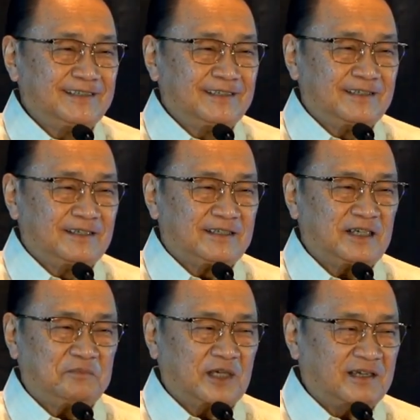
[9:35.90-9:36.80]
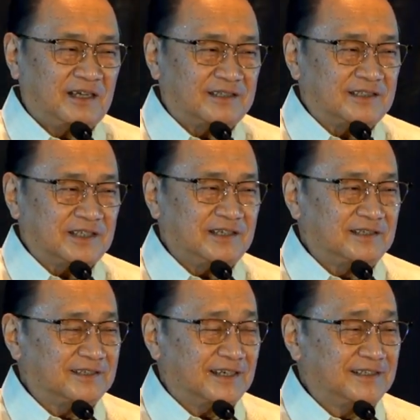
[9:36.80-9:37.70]
Some I cannot say,
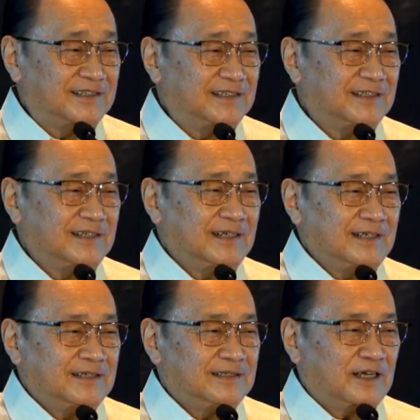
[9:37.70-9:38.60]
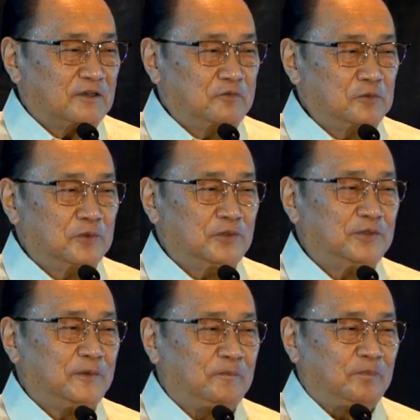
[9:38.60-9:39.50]
right? Like FUBU.
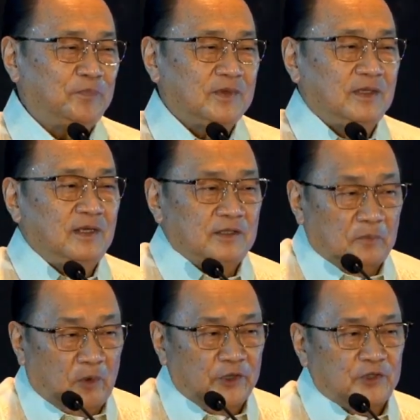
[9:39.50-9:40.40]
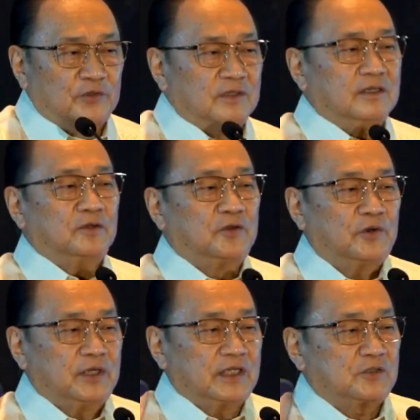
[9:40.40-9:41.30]
The point, though,
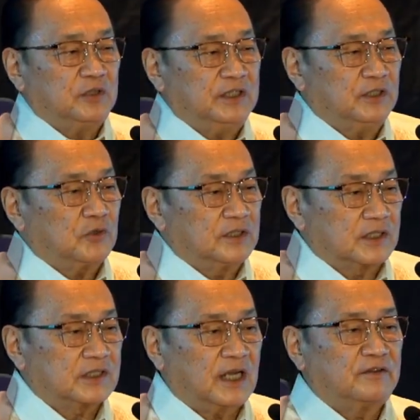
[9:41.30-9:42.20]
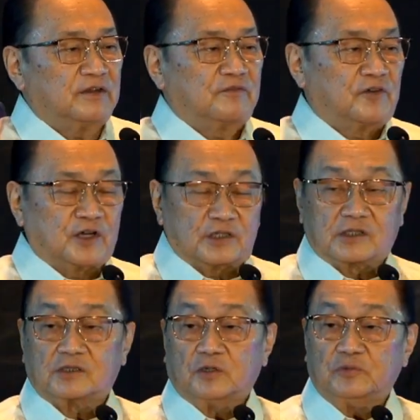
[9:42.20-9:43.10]
is we need to understand them first
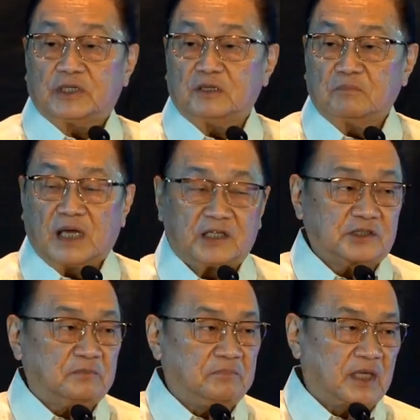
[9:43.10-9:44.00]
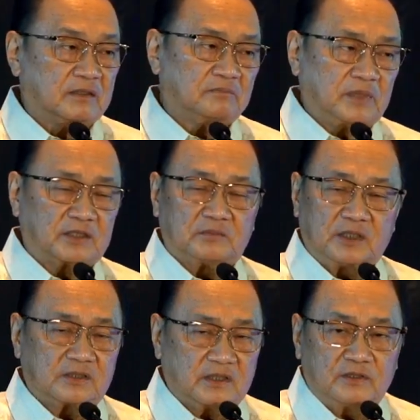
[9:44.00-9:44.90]
so we can manage them better, because
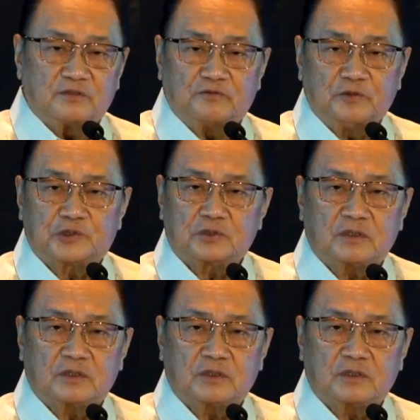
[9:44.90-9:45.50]
they're your future